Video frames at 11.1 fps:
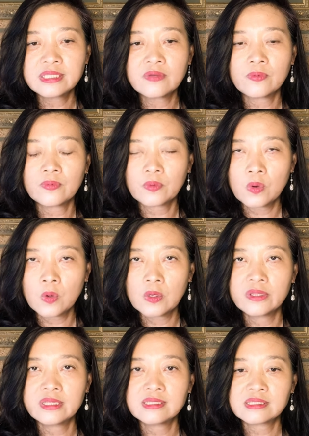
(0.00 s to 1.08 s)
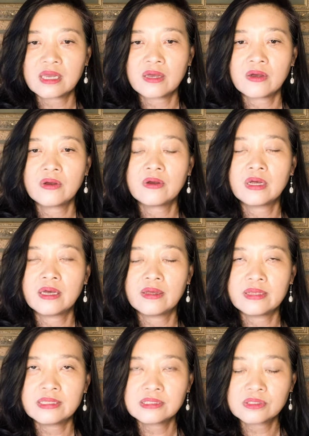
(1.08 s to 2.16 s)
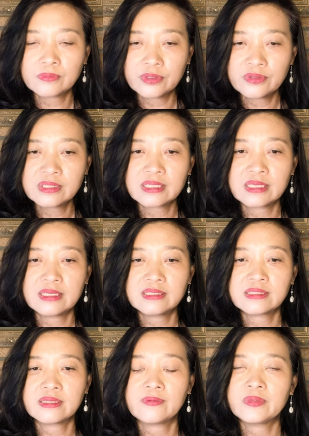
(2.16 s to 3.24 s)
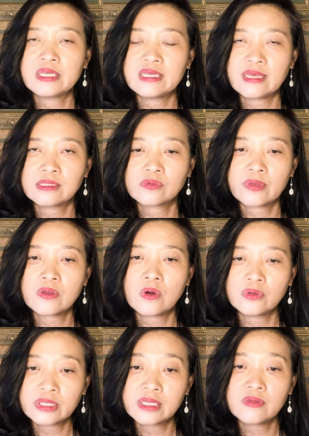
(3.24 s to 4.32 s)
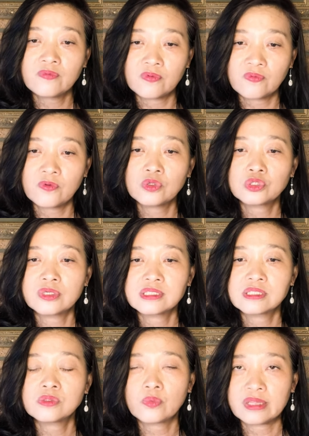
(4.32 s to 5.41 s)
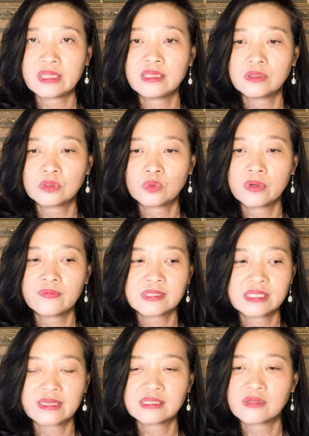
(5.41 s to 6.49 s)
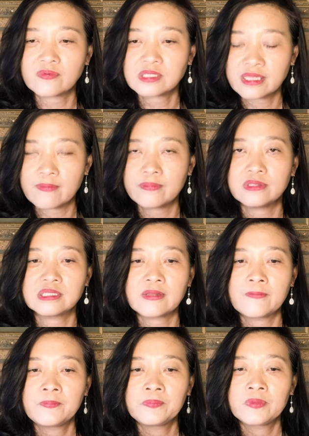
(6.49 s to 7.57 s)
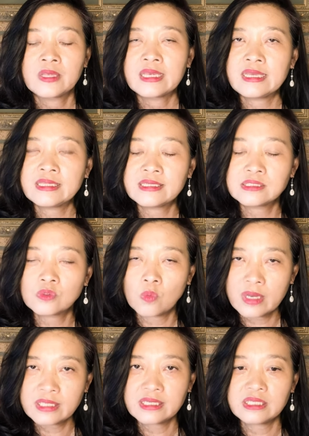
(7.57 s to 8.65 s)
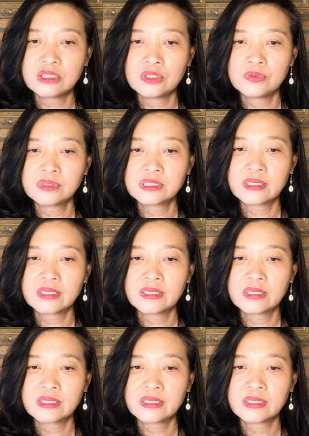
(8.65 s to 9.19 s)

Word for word: of Kolb learning style instruments is that it has rank ordering for four choices within the 12 sets of statements. It is widely used.